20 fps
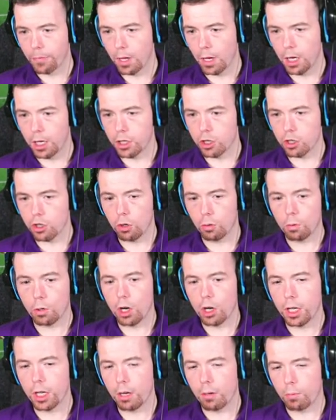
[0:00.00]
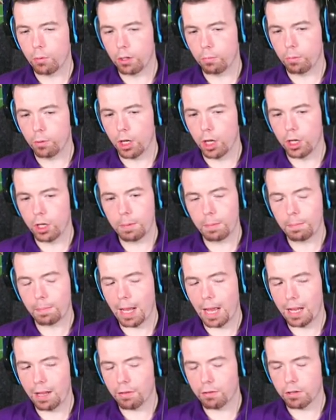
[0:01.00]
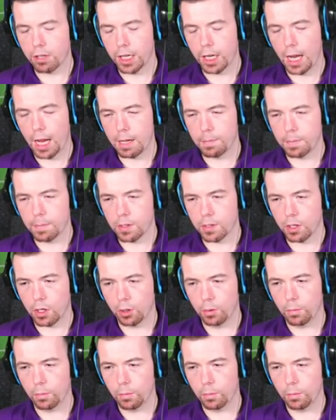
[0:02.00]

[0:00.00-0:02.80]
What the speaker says: Are you sure? We'll only be playing three games, so...